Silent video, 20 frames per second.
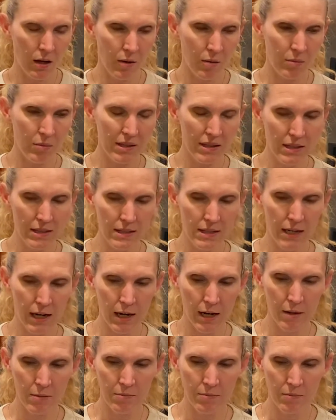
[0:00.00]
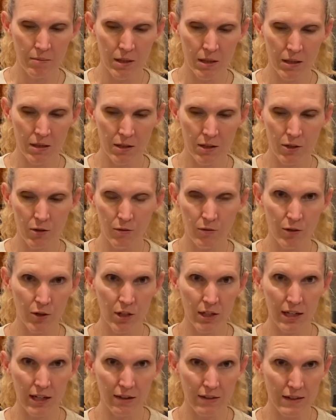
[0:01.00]
But this time, if you
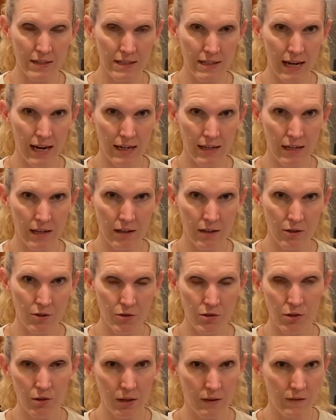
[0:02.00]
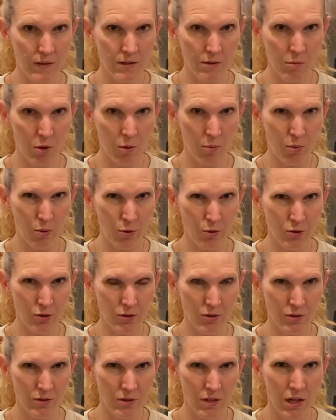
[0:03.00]
cut out the snacking and you still have the small
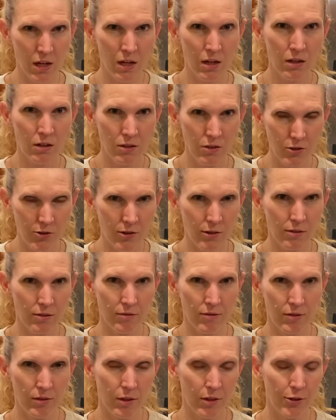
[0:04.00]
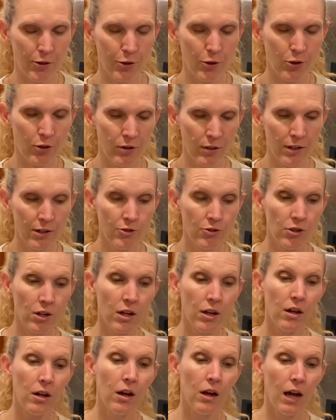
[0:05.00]
portions, you start to feel undernourished.
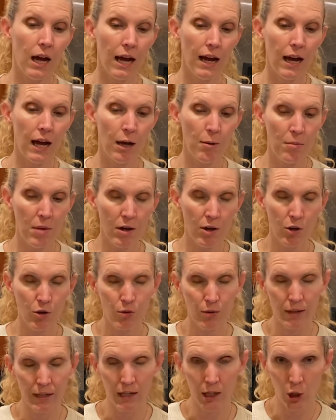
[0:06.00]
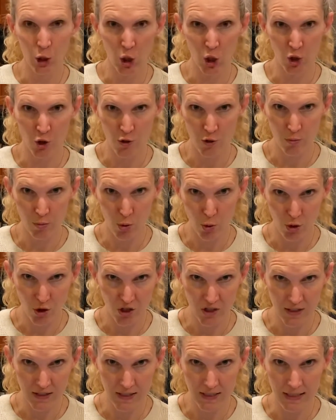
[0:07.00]
I'm creating larger
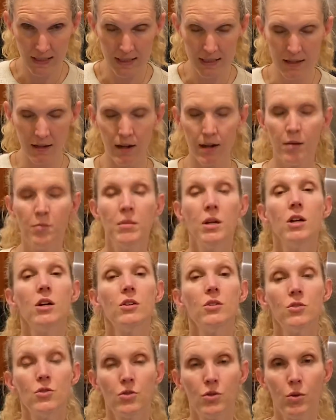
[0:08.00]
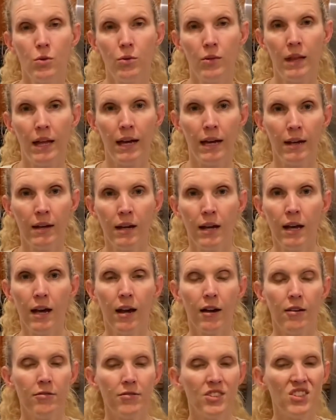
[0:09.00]
portions this time so that
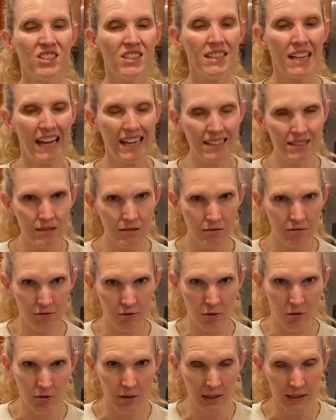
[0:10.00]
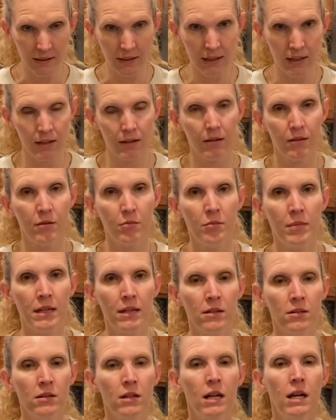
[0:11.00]
I feel nice and full at the end of the
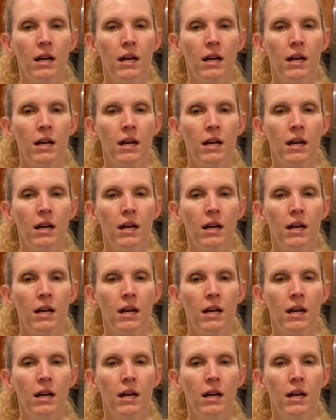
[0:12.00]
meal,